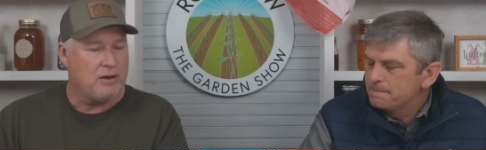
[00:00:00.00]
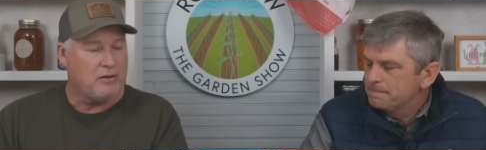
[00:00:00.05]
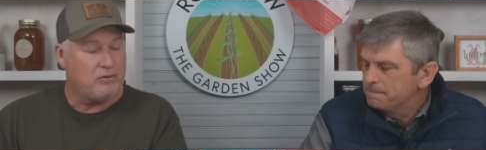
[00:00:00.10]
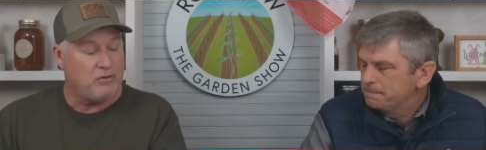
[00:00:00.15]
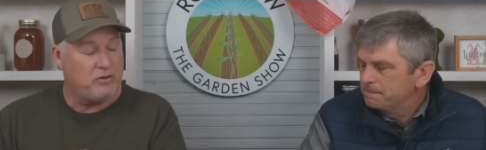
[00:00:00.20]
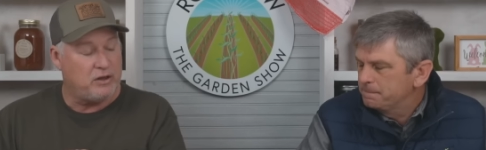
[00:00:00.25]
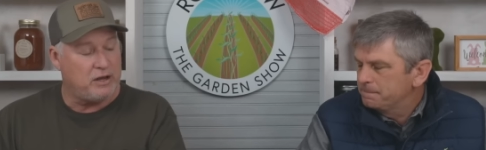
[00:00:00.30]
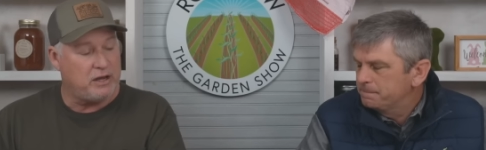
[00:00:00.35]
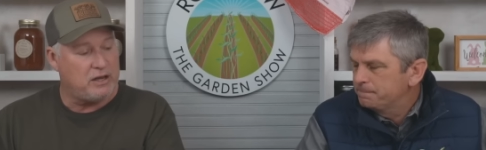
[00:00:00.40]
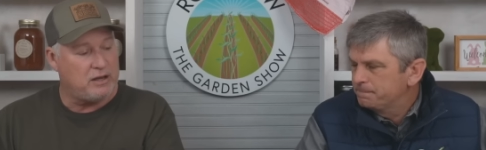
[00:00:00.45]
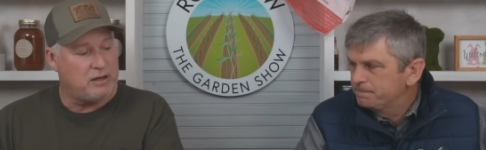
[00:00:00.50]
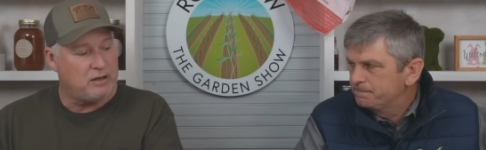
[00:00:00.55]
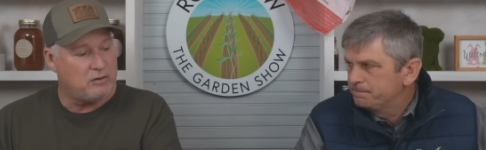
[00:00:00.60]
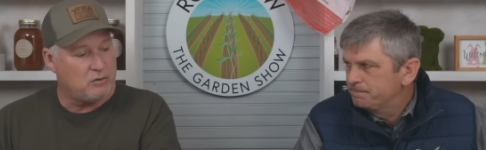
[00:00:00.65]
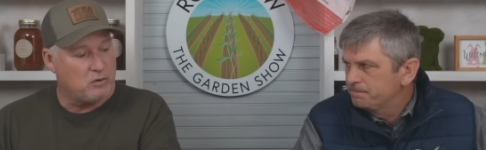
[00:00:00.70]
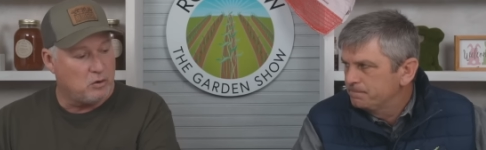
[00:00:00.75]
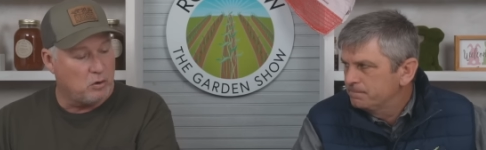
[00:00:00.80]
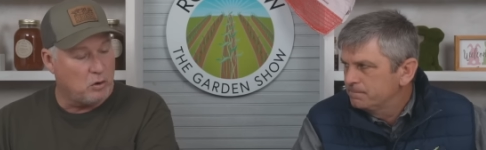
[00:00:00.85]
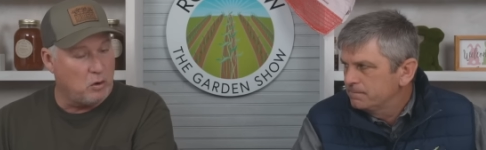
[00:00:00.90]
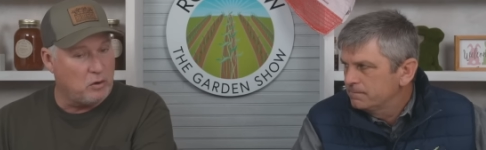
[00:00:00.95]
Speaker 1: The
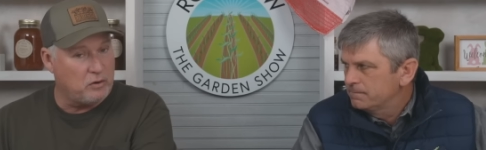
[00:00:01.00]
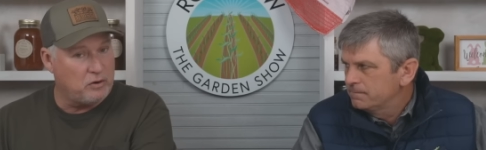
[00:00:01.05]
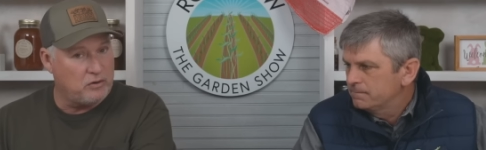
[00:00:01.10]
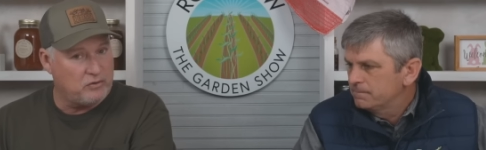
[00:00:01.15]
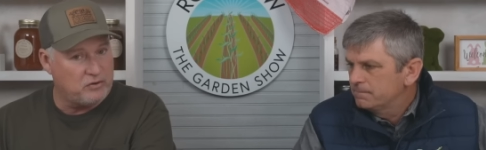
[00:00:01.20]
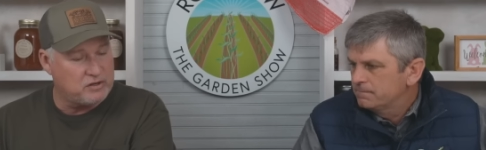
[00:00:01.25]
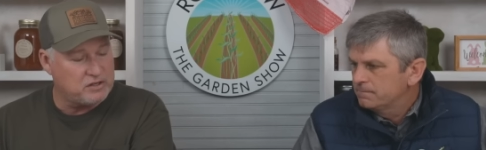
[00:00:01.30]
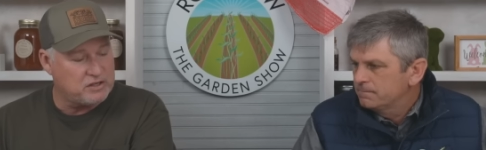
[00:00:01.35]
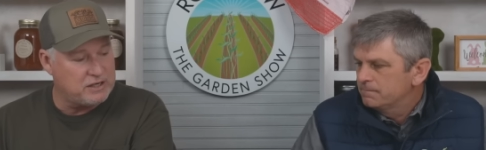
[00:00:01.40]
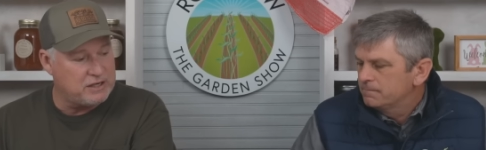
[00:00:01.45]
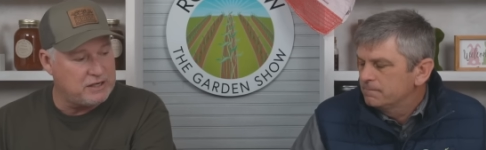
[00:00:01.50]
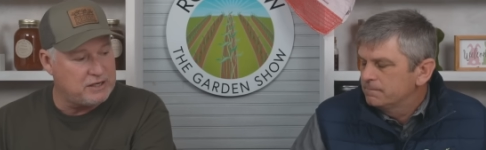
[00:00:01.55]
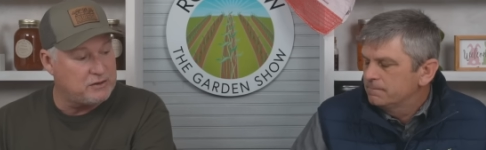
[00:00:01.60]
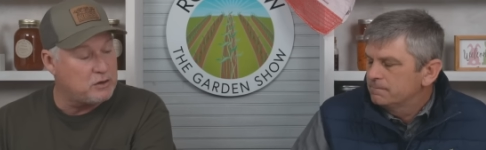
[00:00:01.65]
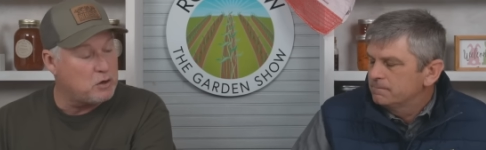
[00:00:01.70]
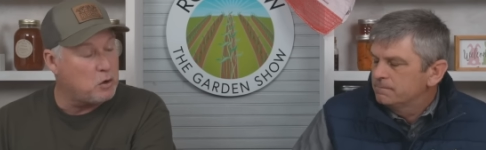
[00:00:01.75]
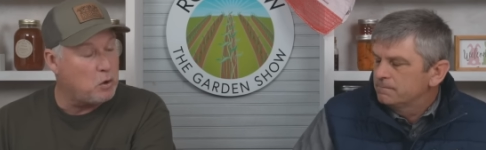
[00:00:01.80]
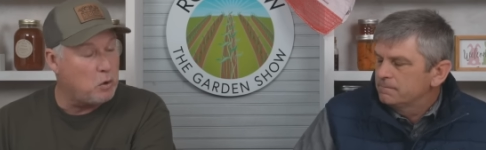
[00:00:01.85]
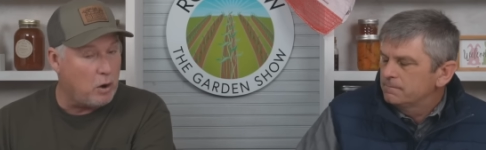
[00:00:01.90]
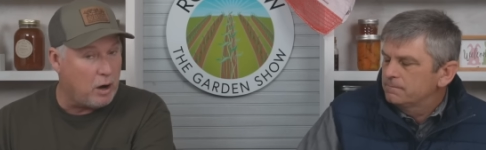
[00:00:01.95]
growing of the seed, the
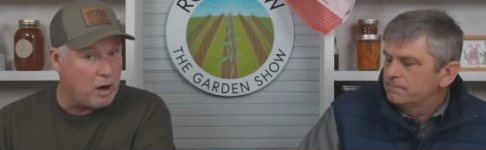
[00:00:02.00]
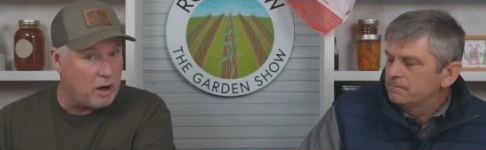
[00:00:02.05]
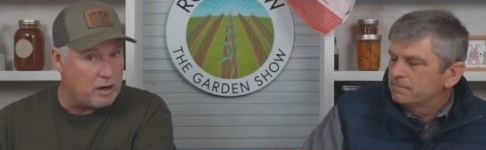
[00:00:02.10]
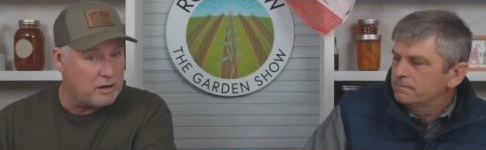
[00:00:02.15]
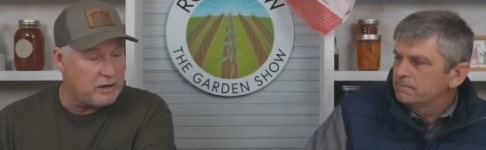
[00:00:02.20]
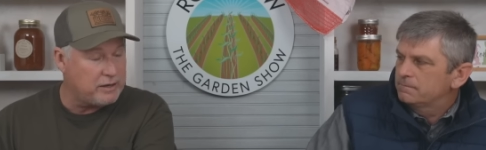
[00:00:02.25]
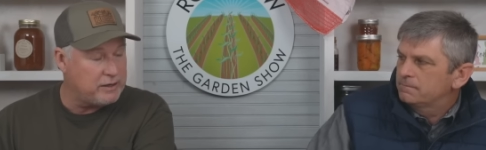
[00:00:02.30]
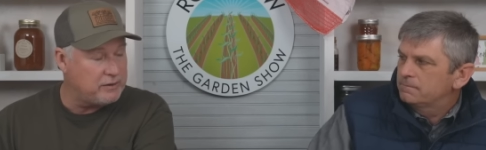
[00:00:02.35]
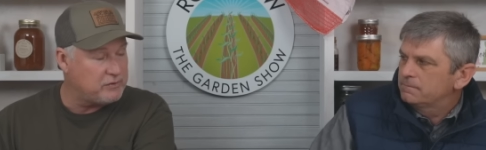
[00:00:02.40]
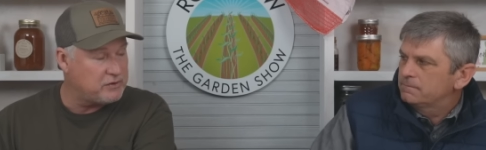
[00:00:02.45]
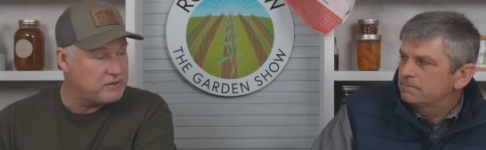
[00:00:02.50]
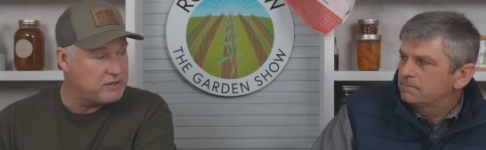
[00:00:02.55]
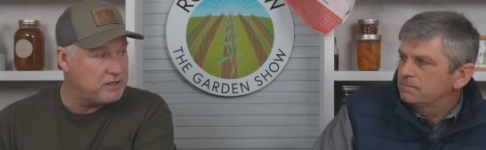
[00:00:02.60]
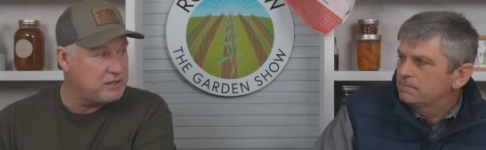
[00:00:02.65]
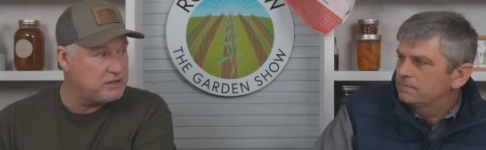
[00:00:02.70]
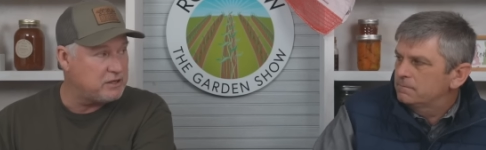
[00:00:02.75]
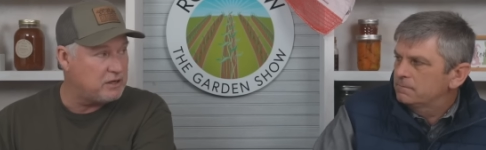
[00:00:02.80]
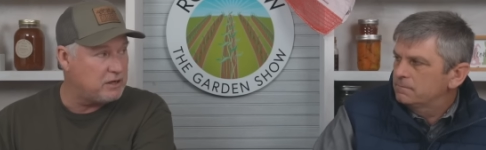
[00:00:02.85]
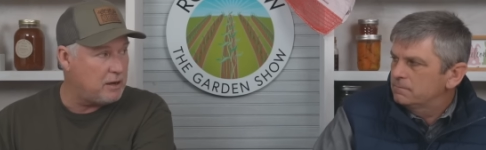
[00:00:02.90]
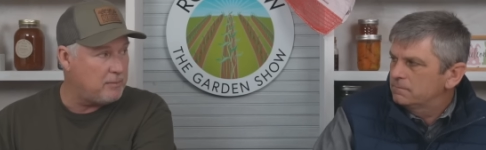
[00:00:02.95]
quality of the
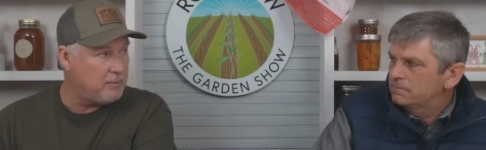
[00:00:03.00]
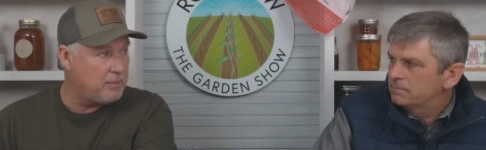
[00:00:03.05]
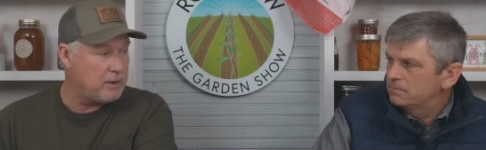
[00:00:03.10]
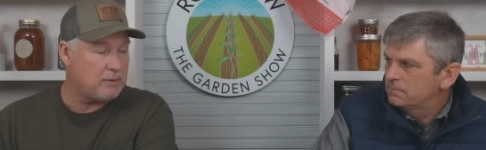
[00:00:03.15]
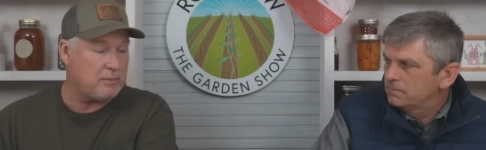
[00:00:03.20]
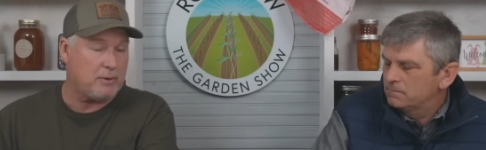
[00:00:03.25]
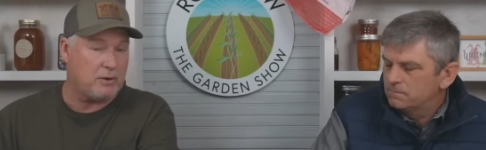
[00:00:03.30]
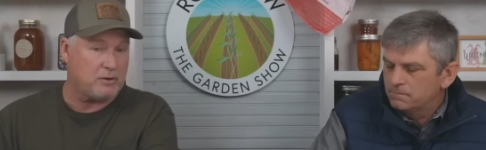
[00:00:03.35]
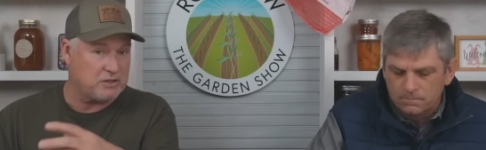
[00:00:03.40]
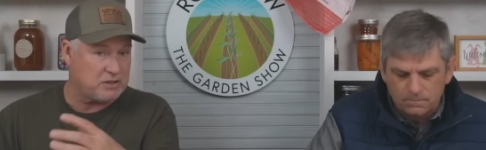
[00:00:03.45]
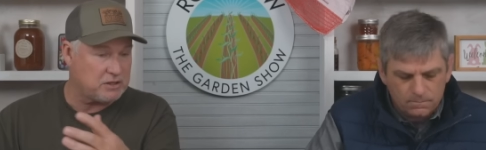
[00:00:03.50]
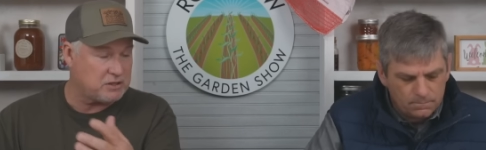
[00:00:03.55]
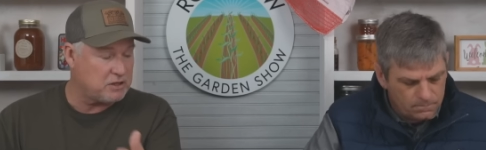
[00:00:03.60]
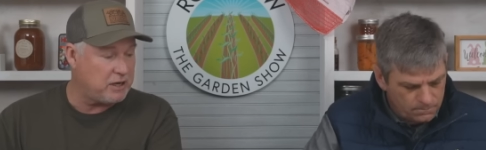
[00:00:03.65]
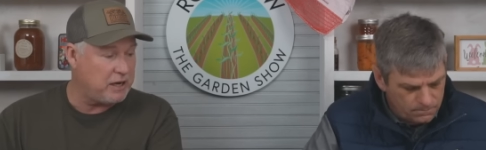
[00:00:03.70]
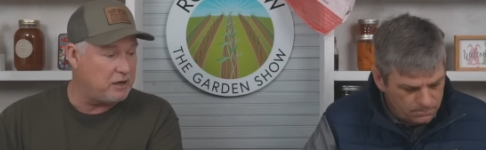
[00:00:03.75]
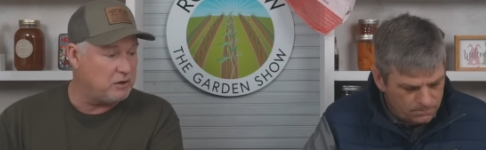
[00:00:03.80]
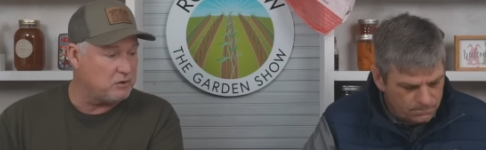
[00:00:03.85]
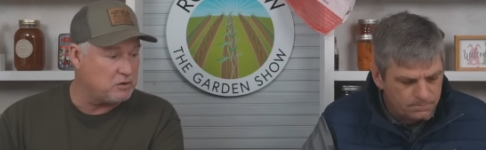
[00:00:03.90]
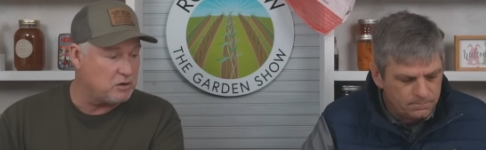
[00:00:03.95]
seed's a lot better because
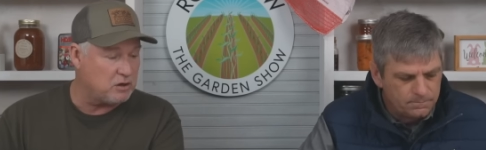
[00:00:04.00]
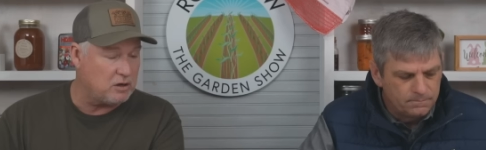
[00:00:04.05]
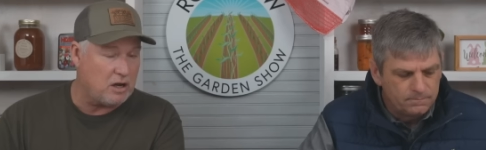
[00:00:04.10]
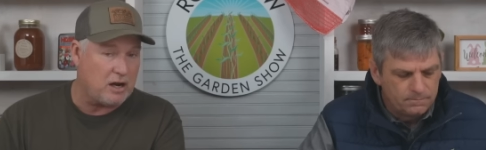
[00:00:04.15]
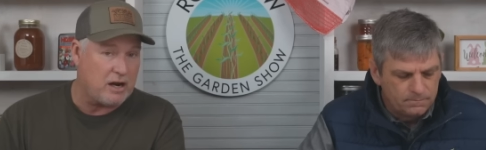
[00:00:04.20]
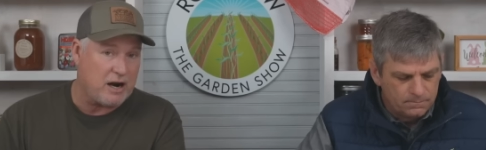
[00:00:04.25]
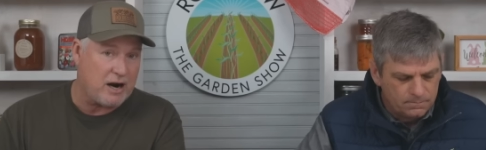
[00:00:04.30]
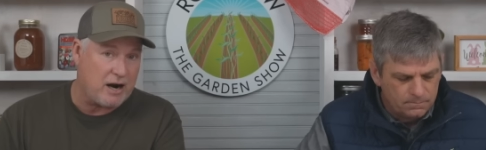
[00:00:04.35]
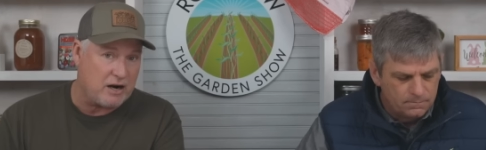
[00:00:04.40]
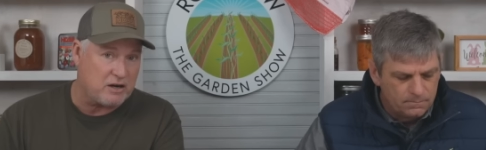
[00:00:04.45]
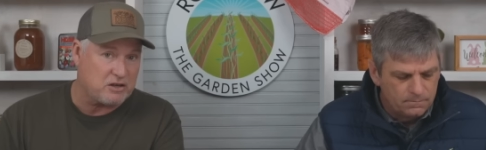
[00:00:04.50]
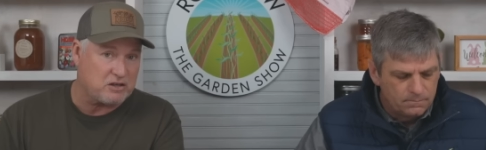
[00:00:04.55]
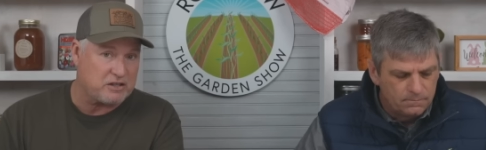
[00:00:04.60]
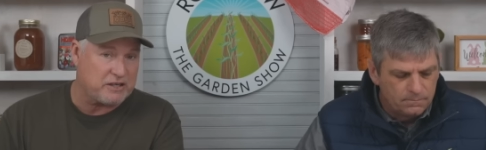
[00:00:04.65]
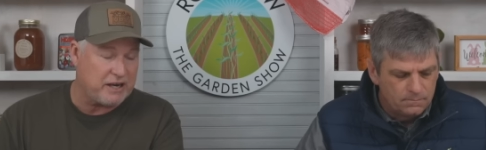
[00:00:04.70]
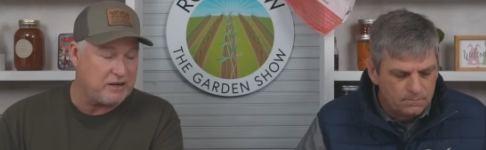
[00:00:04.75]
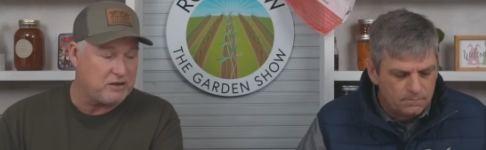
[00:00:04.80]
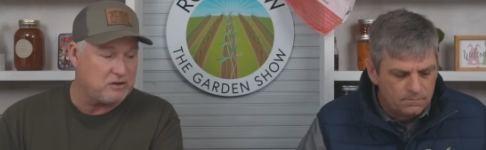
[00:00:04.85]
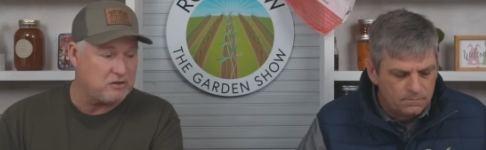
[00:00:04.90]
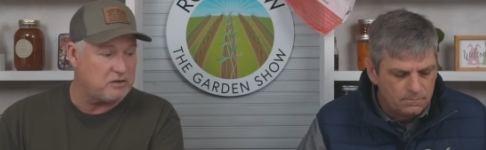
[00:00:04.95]
it's held to a lot higher
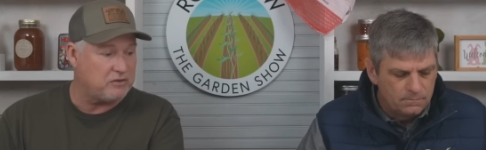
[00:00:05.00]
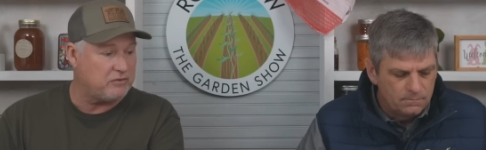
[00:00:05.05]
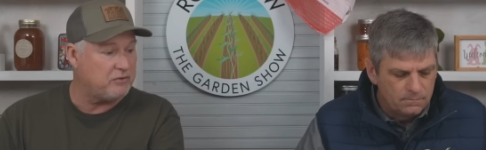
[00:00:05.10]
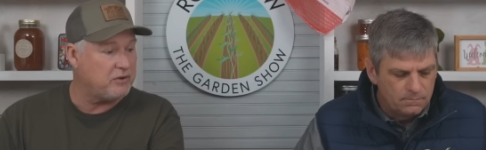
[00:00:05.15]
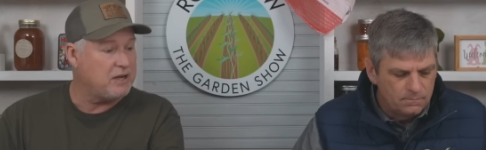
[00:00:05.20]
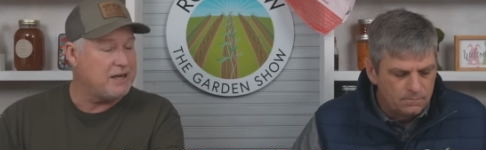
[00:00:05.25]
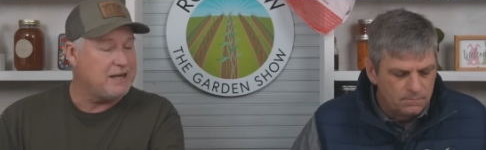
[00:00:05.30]
standards of